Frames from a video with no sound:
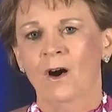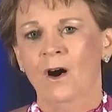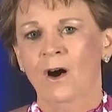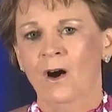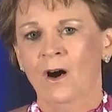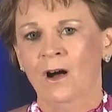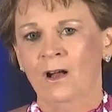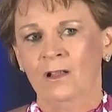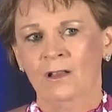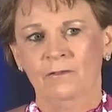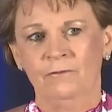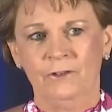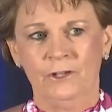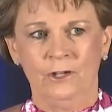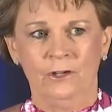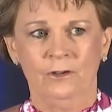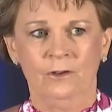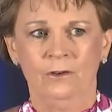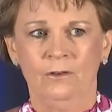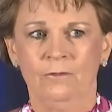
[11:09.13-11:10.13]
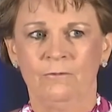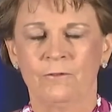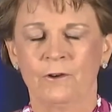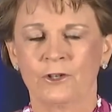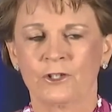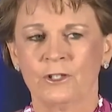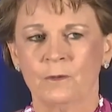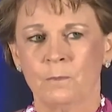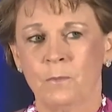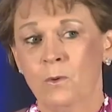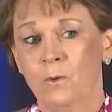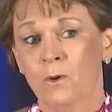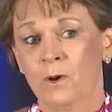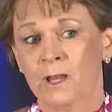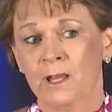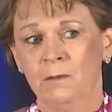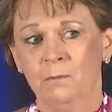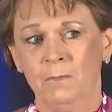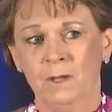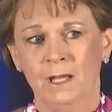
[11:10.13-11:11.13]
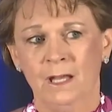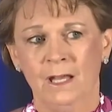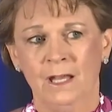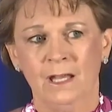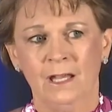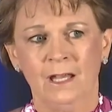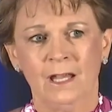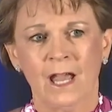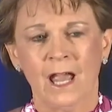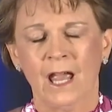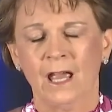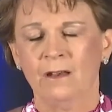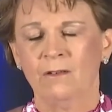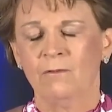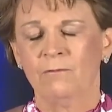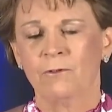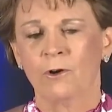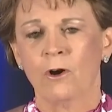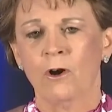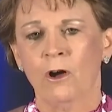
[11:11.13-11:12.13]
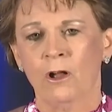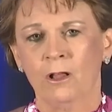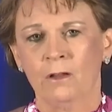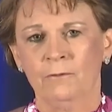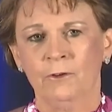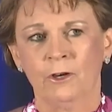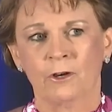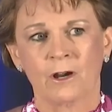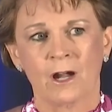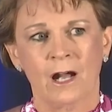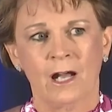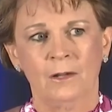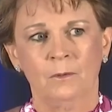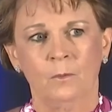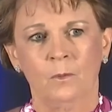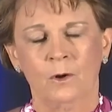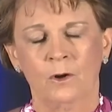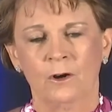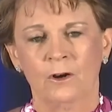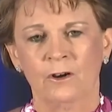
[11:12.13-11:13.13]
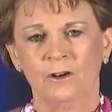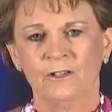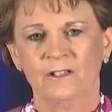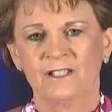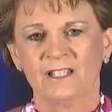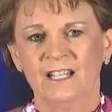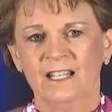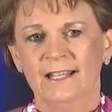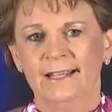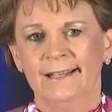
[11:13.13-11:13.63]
all of you for supporting me and for all of your kind words.